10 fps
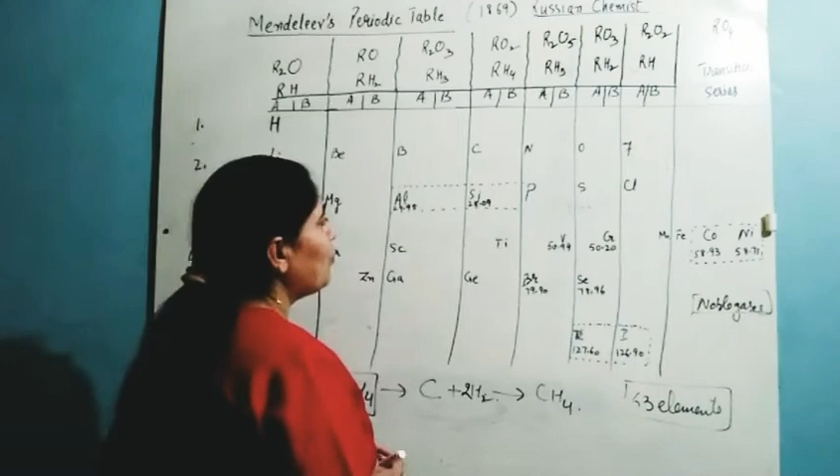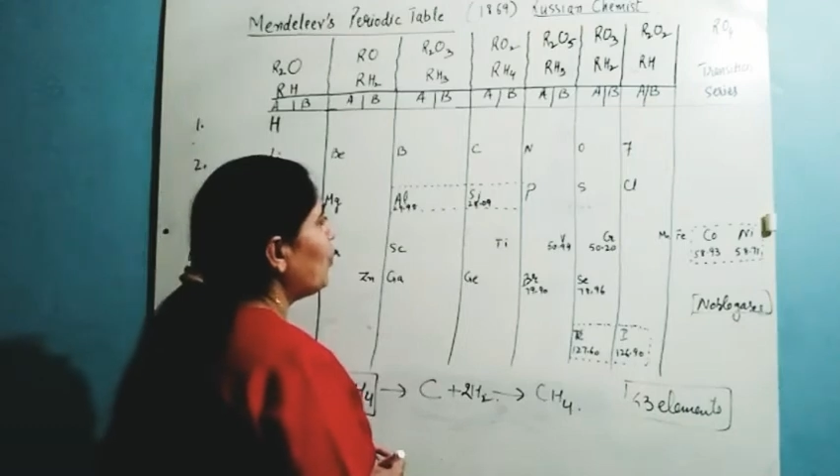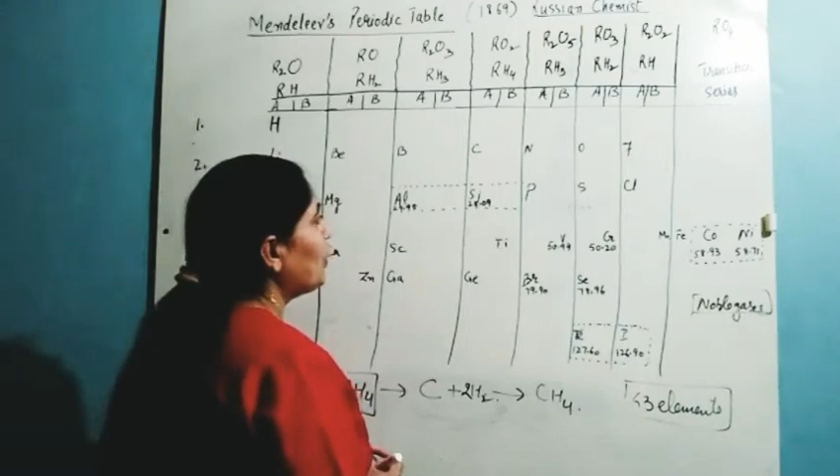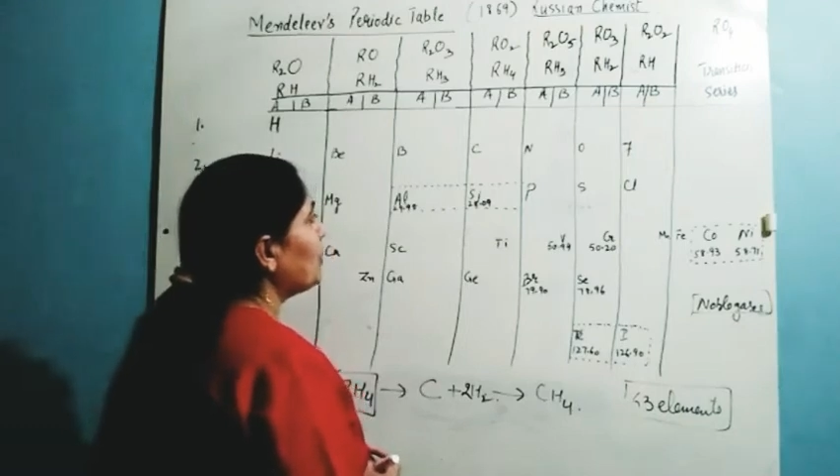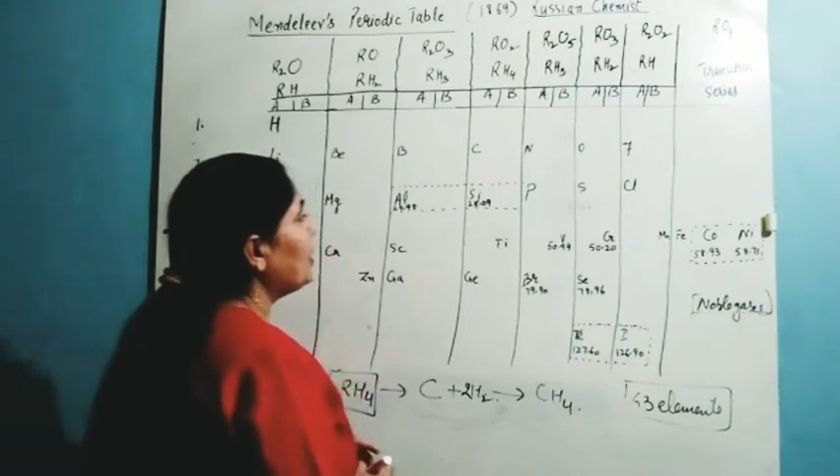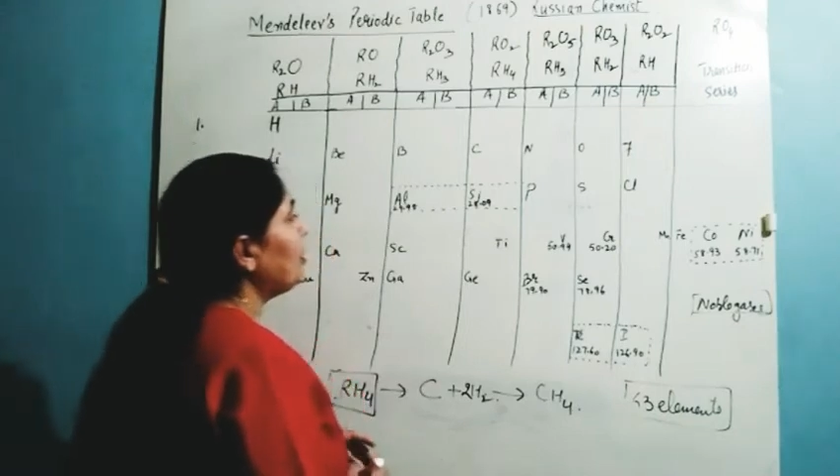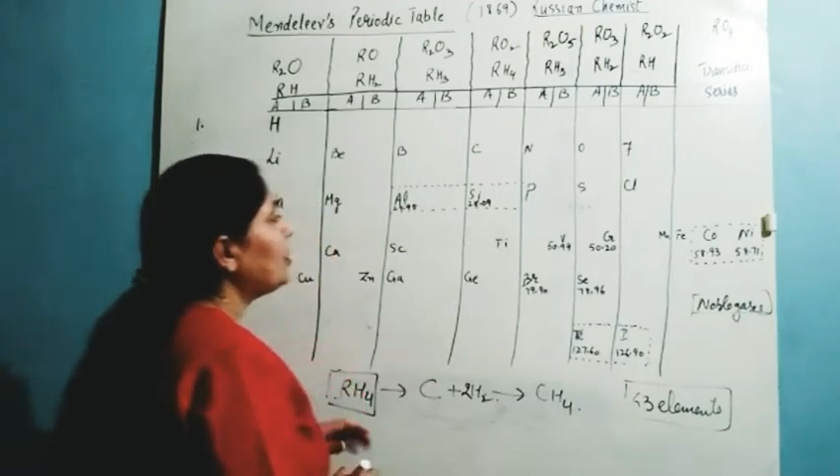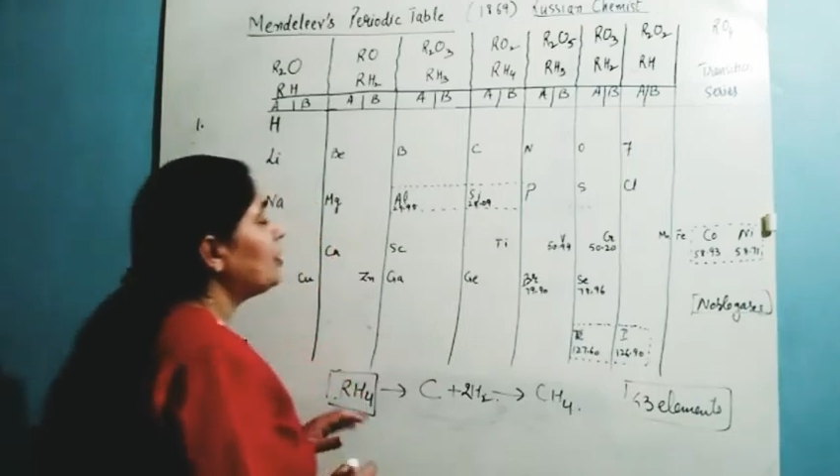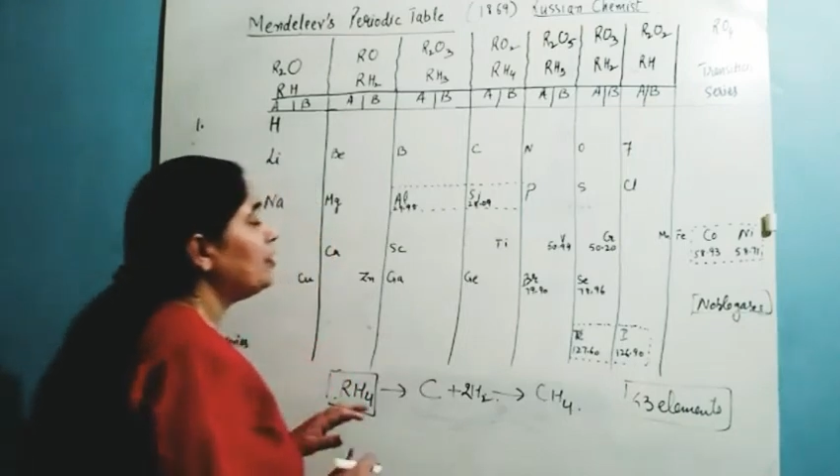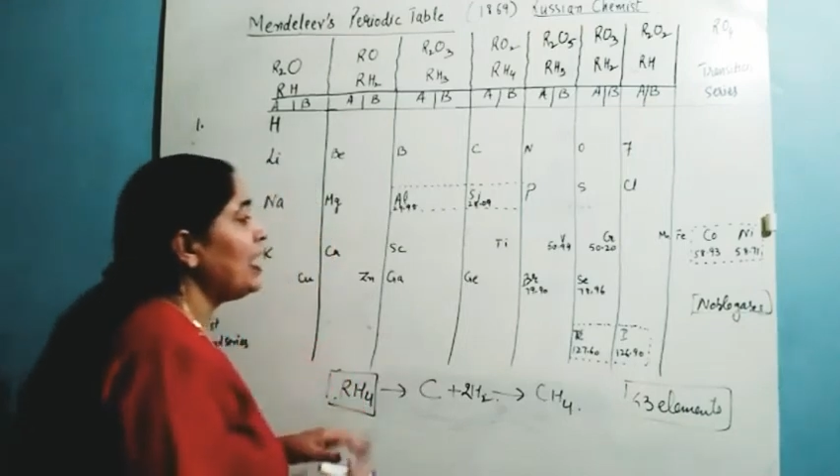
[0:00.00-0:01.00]
for the
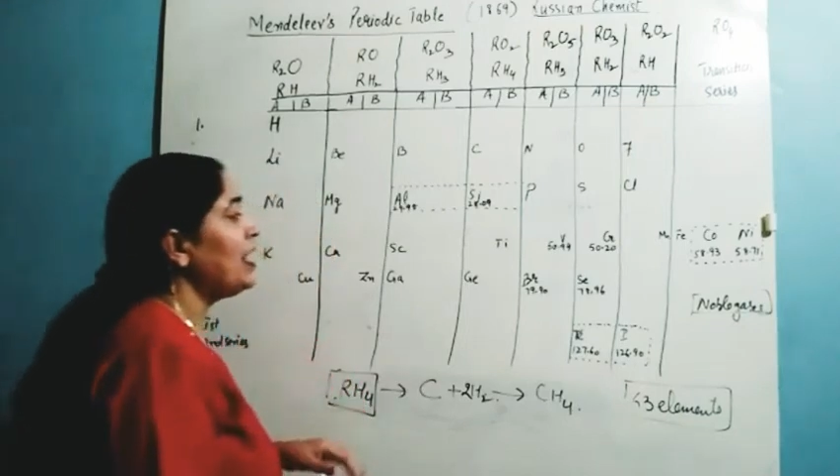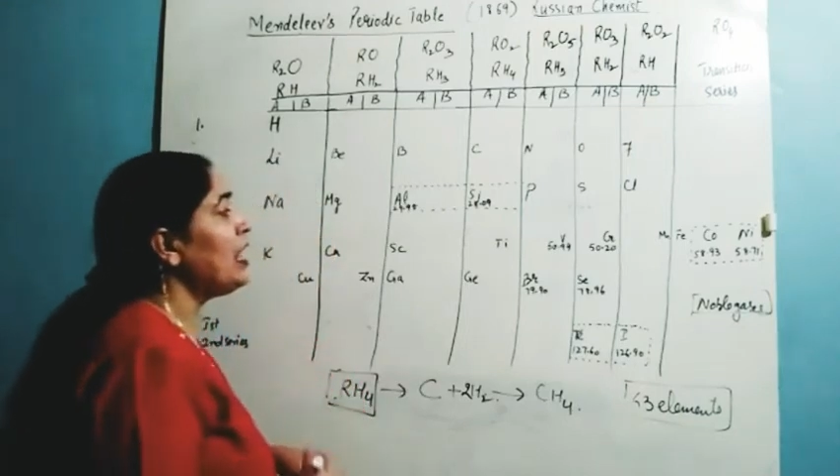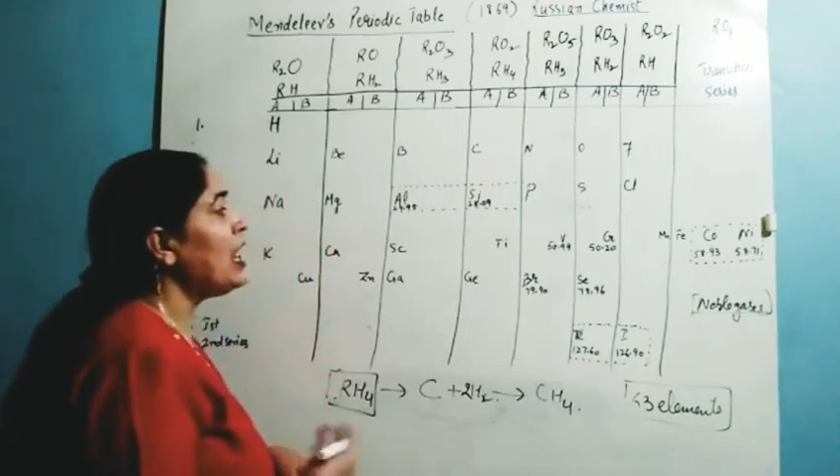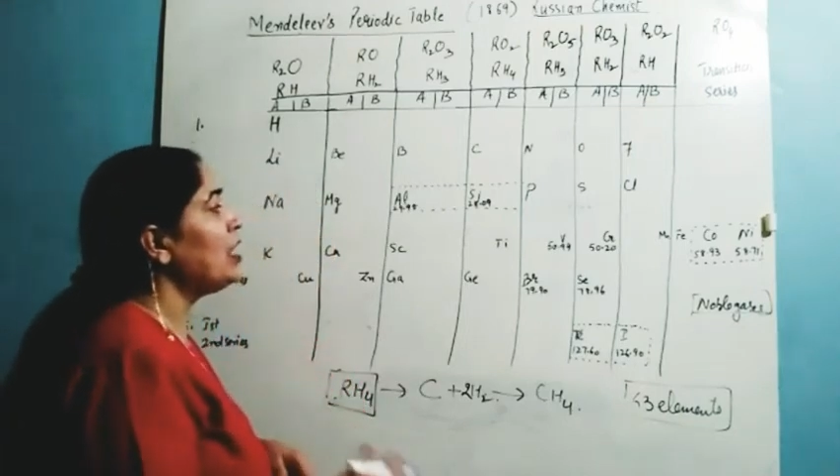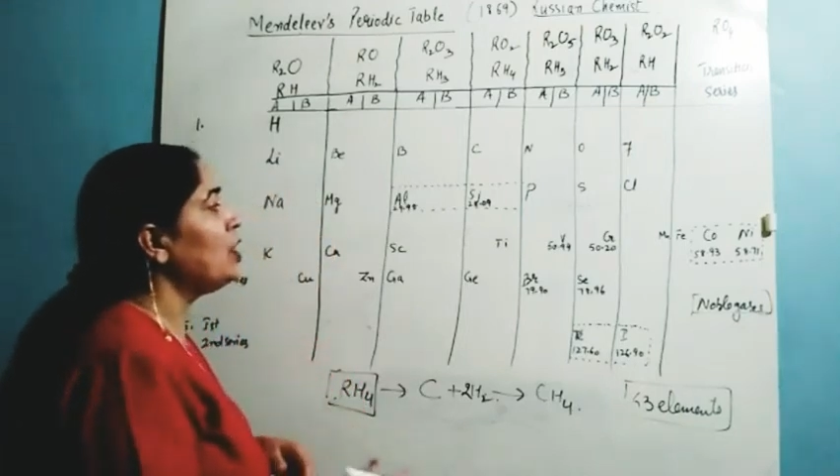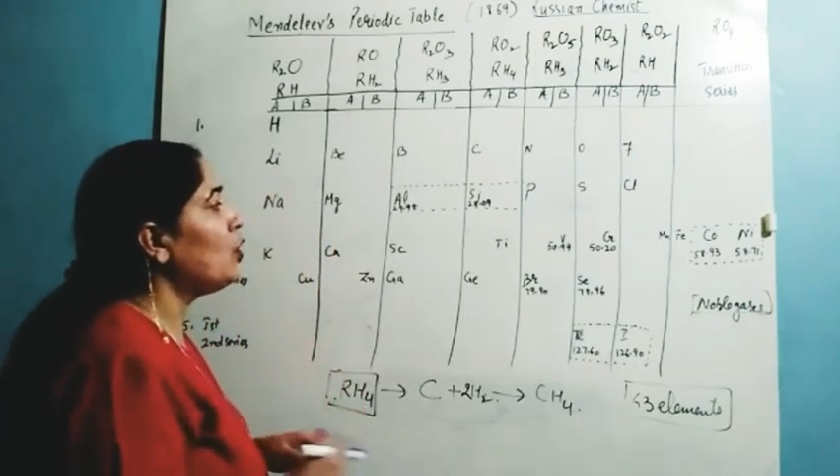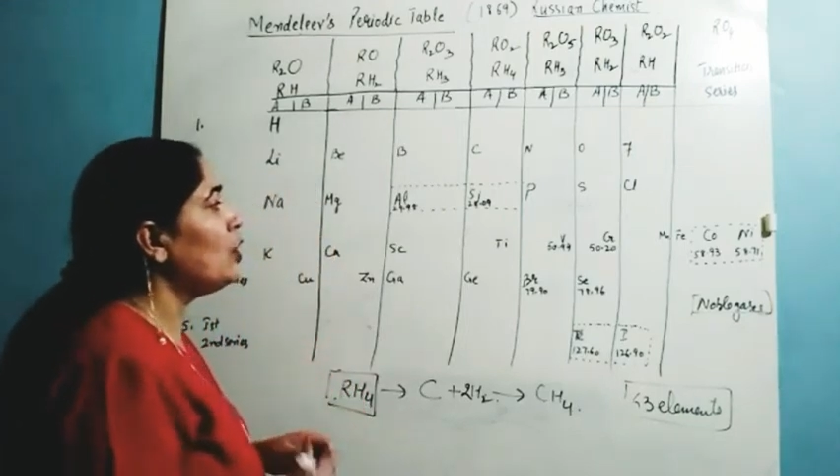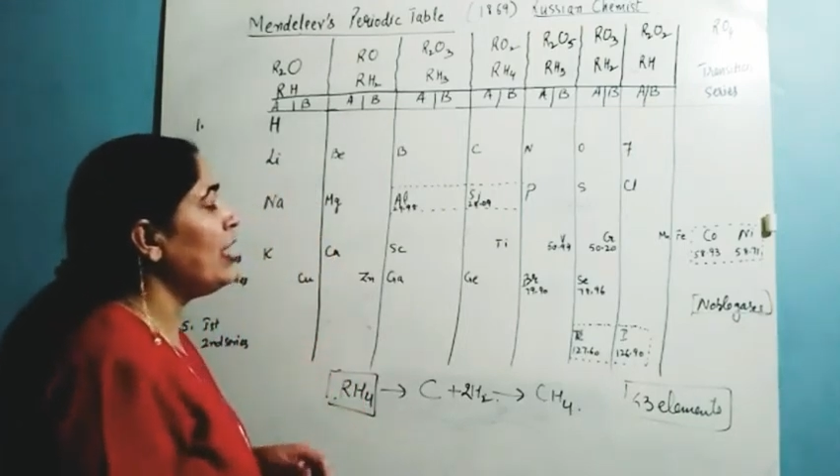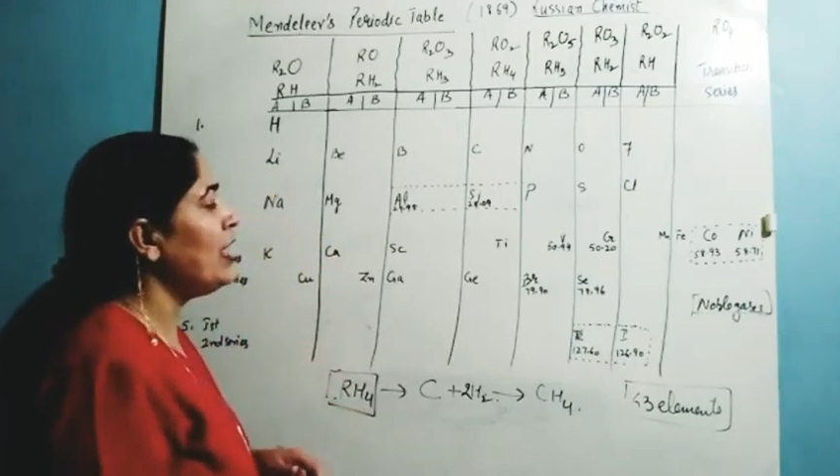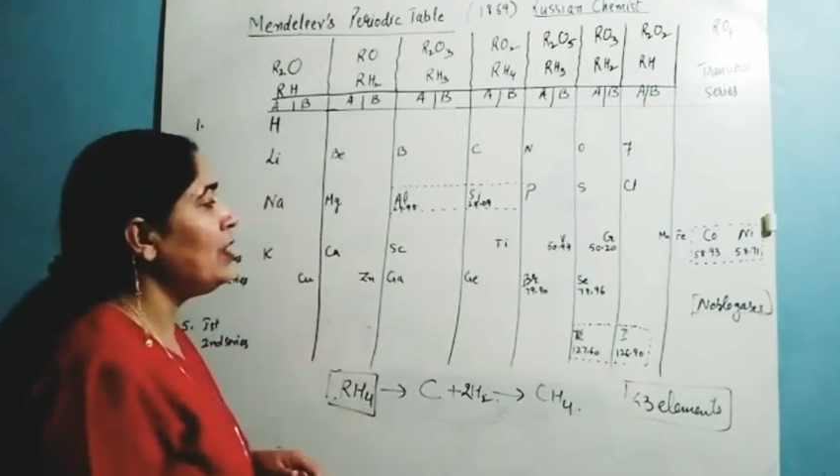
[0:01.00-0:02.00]
then unknown
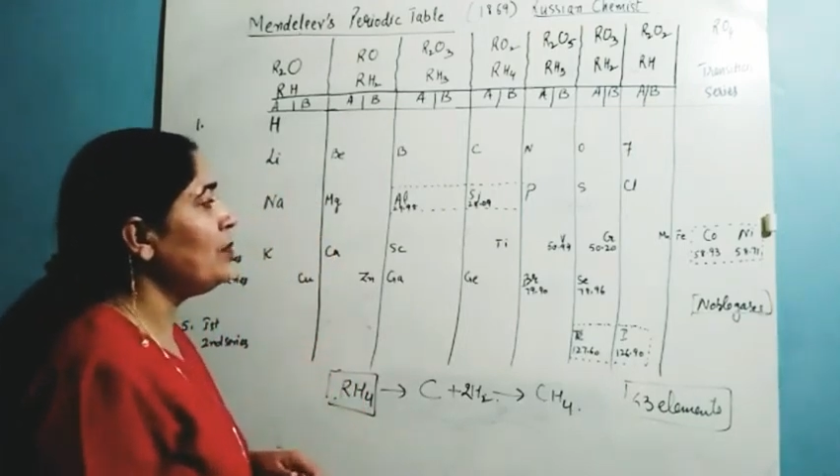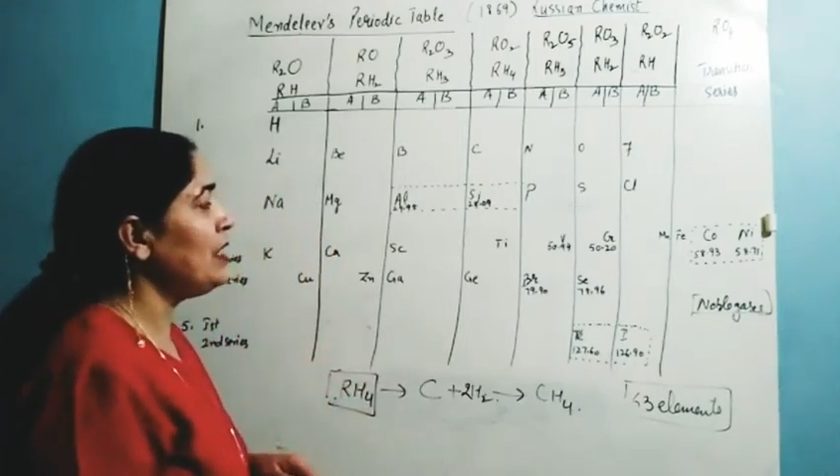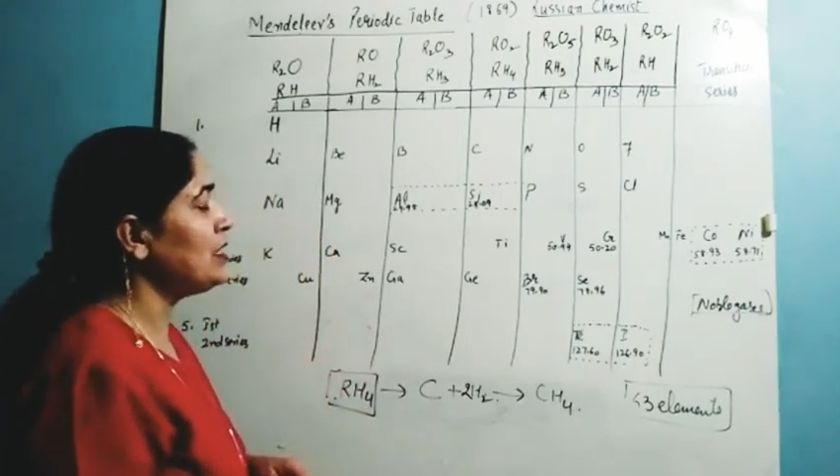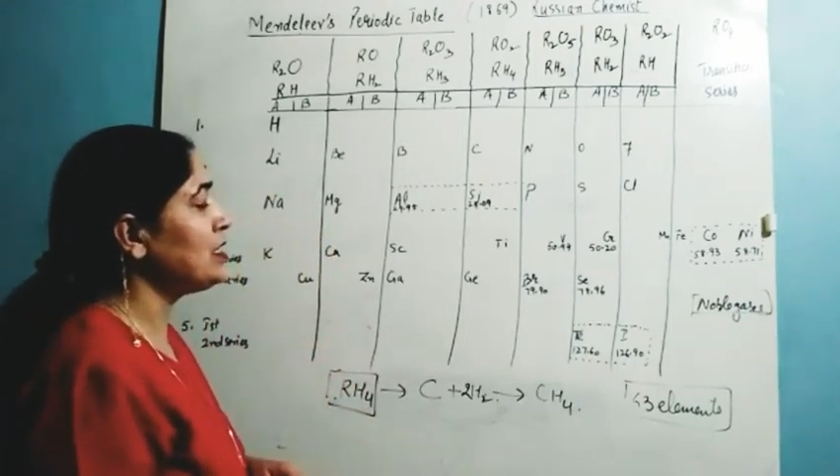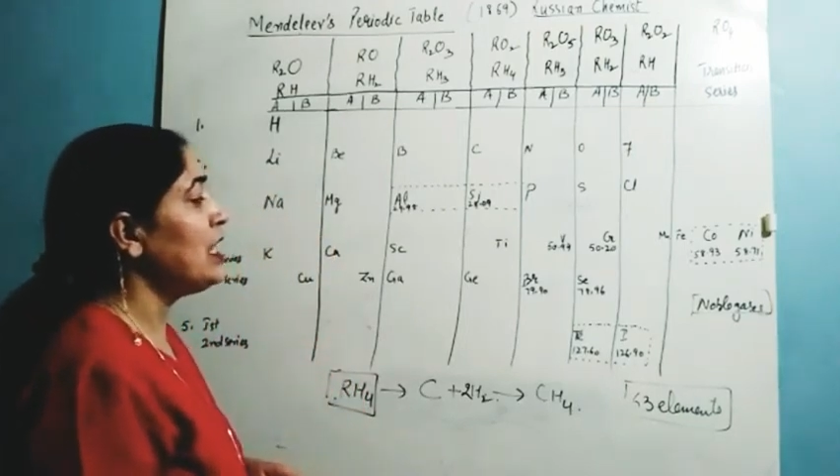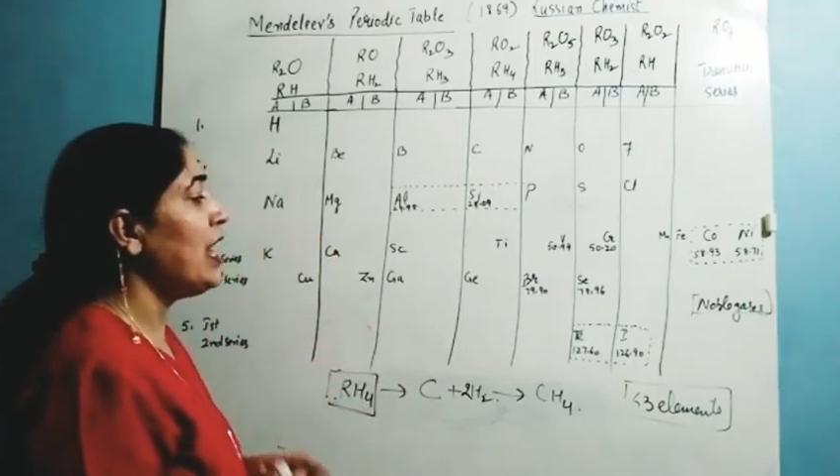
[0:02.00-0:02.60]
elements,